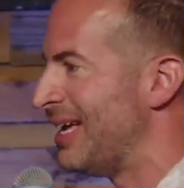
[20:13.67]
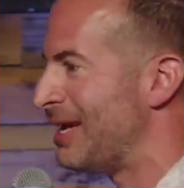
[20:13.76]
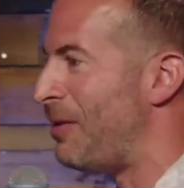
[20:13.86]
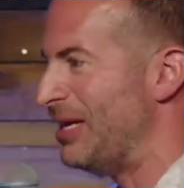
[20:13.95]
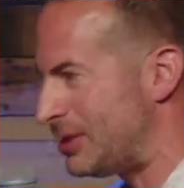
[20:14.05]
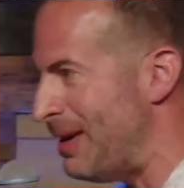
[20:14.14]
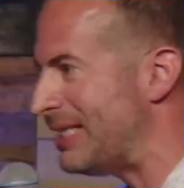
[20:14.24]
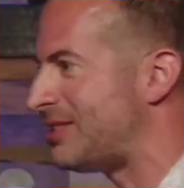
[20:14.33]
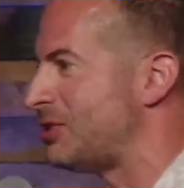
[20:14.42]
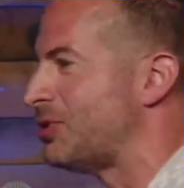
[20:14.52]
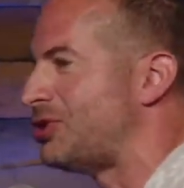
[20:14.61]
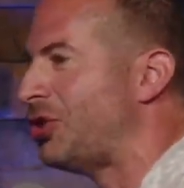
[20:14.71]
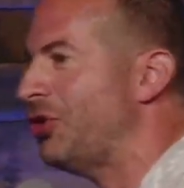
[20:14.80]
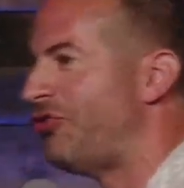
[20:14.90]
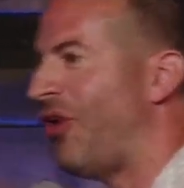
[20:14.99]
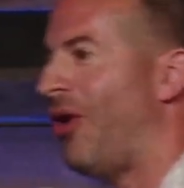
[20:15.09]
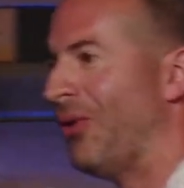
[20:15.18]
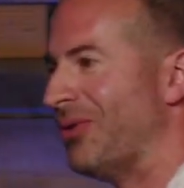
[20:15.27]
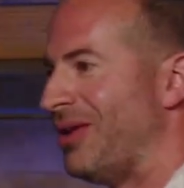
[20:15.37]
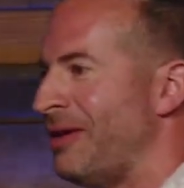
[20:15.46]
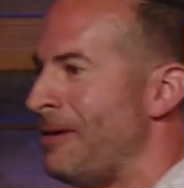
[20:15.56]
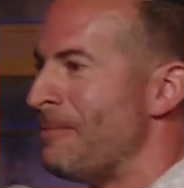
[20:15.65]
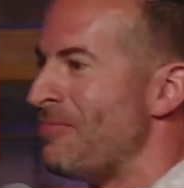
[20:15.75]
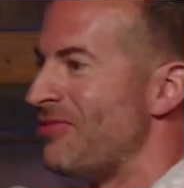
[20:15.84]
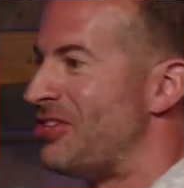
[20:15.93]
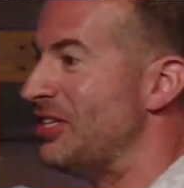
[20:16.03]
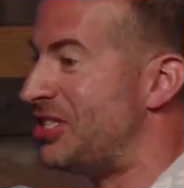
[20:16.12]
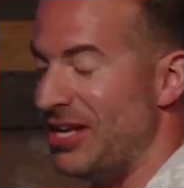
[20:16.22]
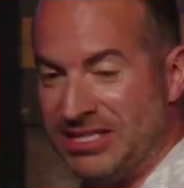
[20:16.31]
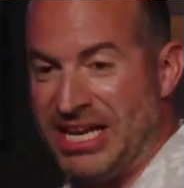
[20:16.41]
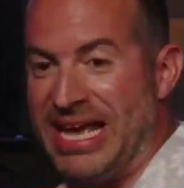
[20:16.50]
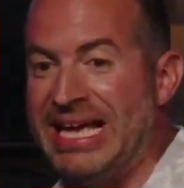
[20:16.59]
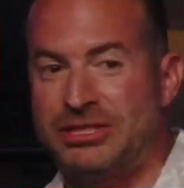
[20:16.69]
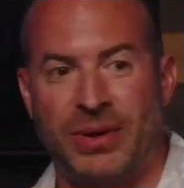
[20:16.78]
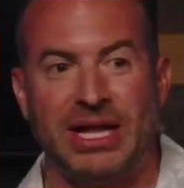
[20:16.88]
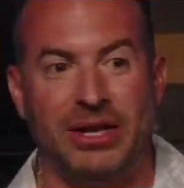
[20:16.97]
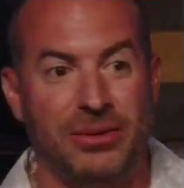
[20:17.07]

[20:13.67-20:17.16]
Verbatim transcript: Come on, his message was twofold. To, to, to Israel, it